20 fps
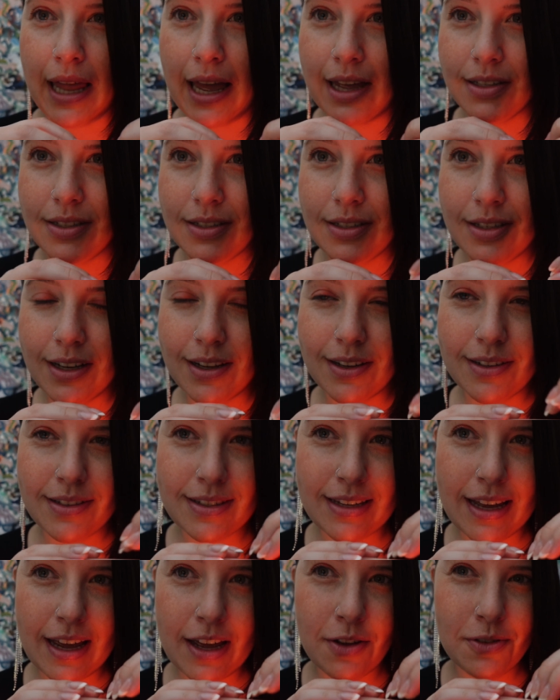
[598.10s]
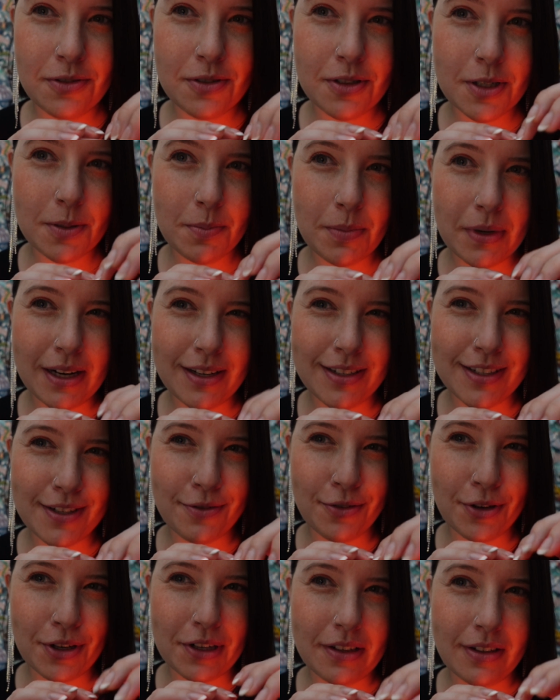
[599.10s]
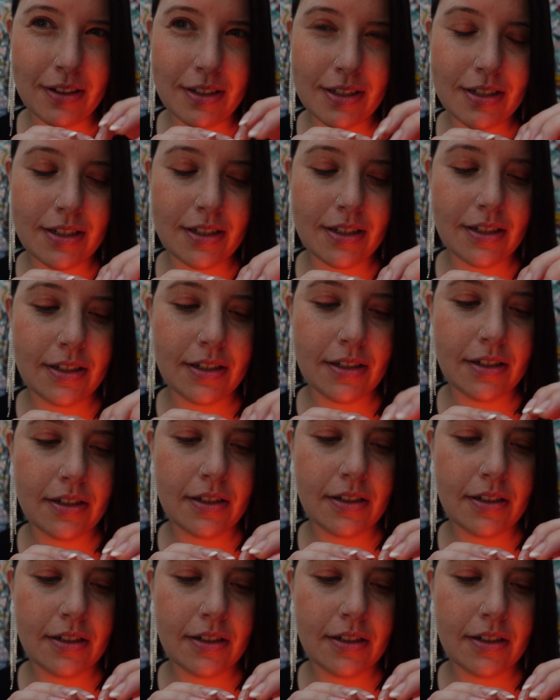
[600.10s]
plastic sound, but a different